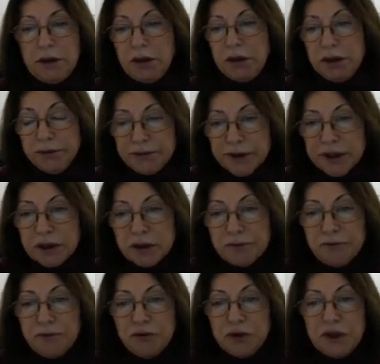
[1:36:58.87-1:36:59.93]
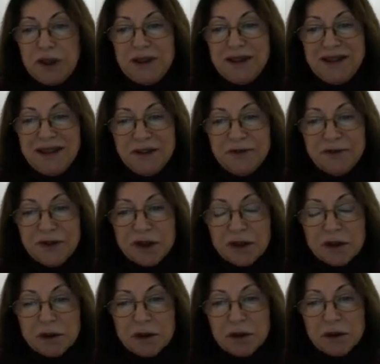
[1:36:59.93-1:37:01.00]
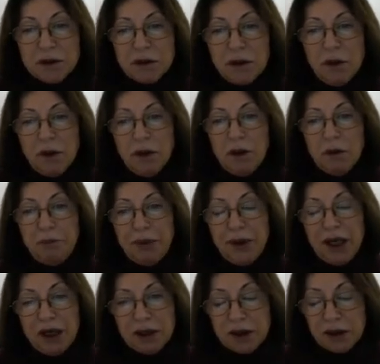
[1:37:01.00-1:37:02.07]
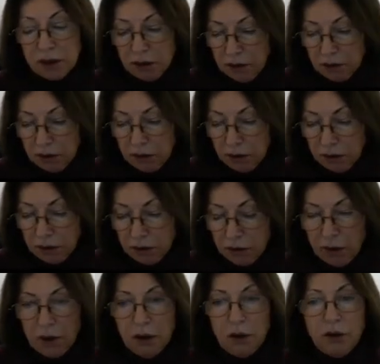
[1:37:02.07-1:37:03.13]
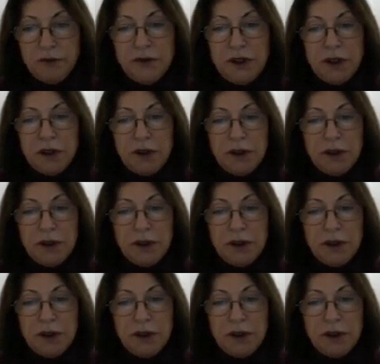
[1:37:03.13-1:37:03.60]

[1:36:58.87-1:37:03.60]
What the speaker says: different for the different pairs of the